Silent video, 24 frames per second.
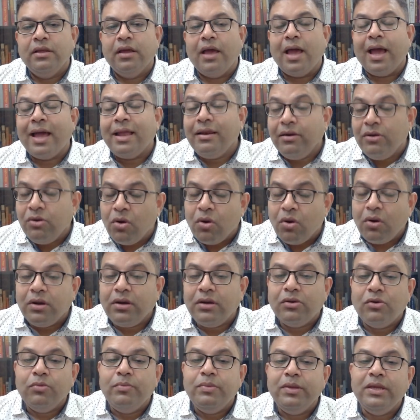And
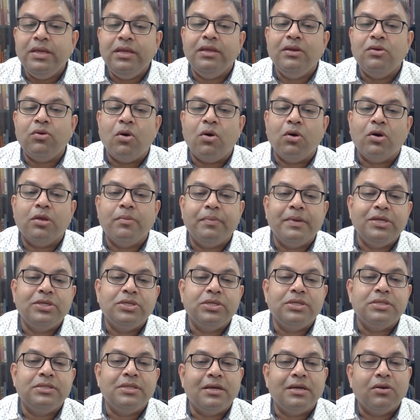not to be in
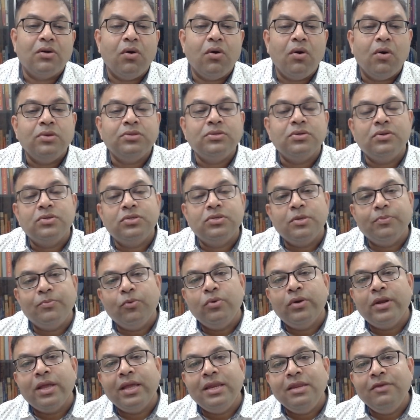occupations that cause or
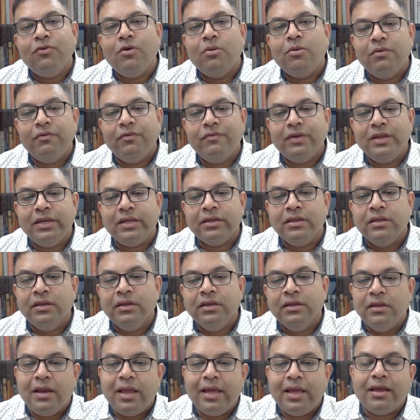support any form of killing,
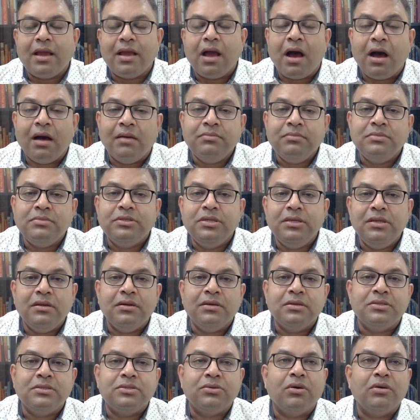like arms
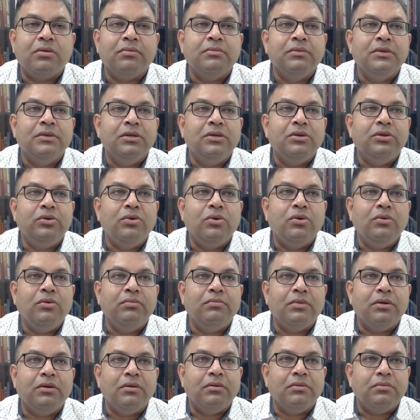dealers or, you
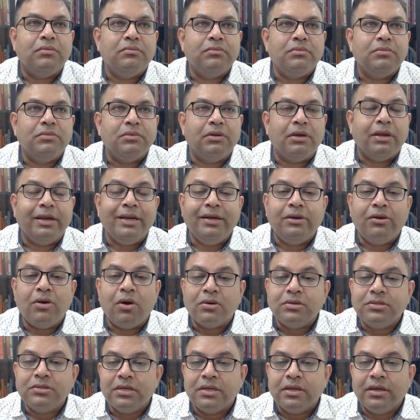know,
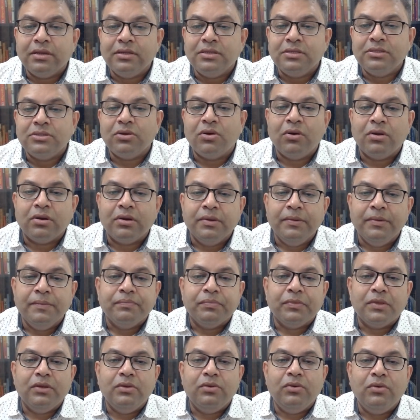intoxicants or,
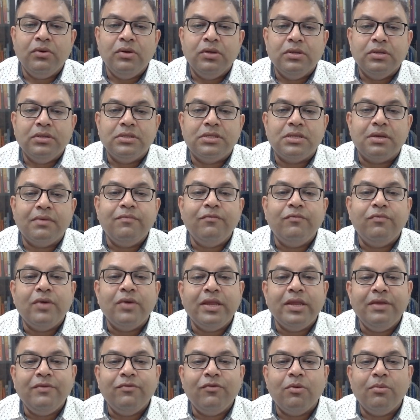you know,
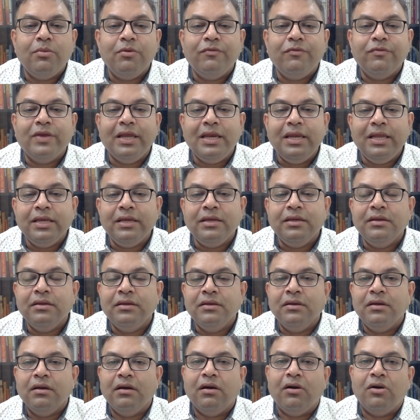any form of killing
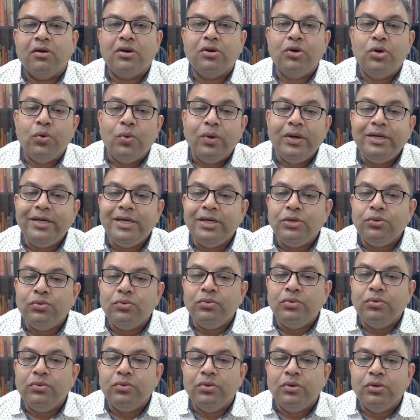or cruelty
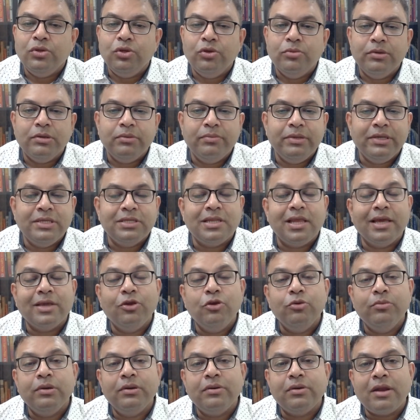to human beings, like
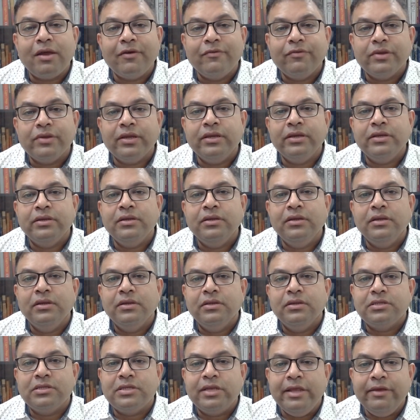human trafficking,
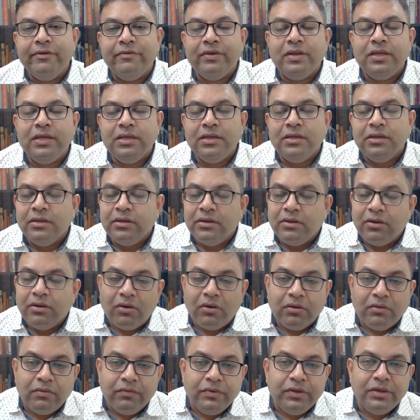slavery,
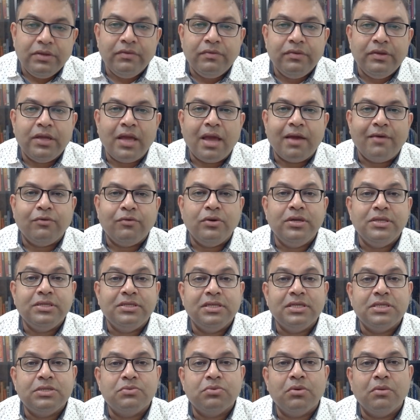we have to
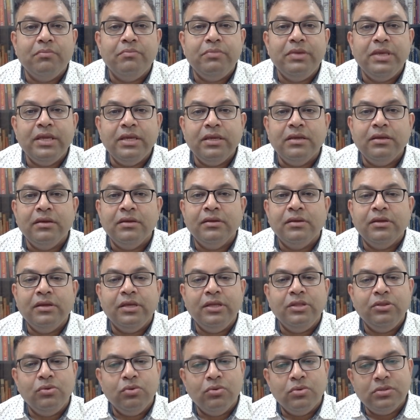desist from being
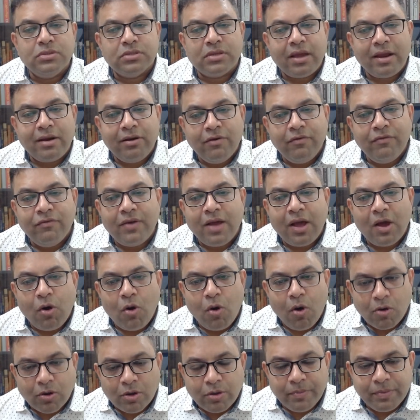in those kind of
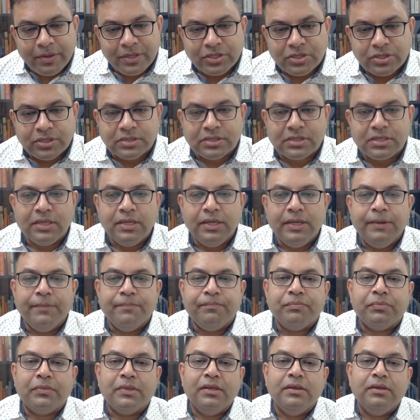occupations.
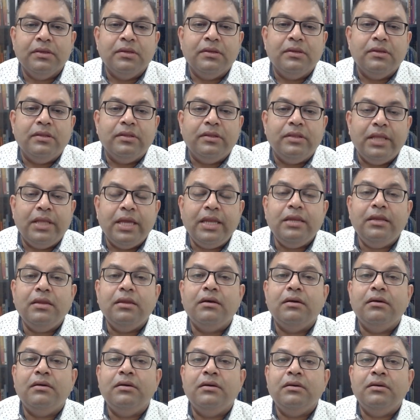Then
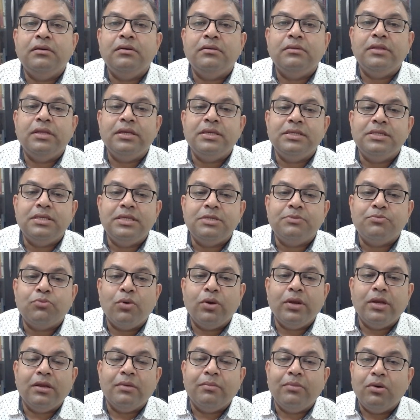there's this
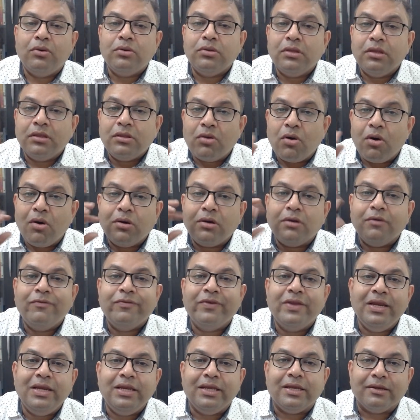point about the thought of
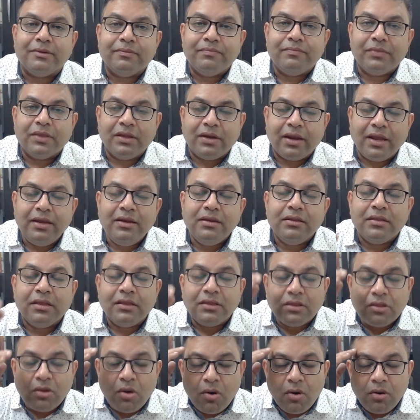killing, right? The
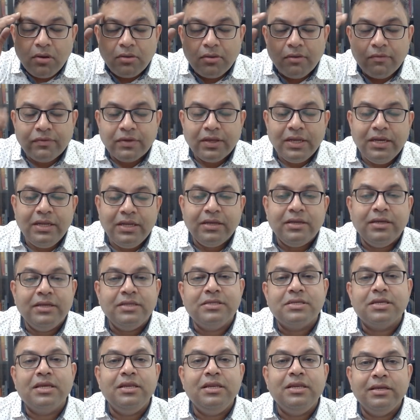thought of killing
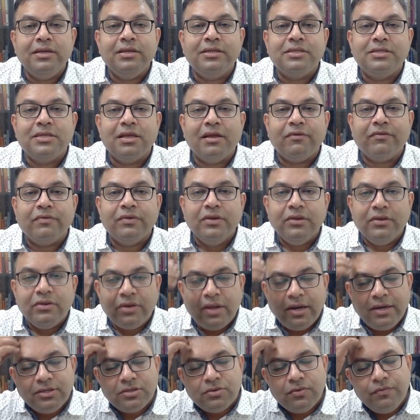is killing itself, right?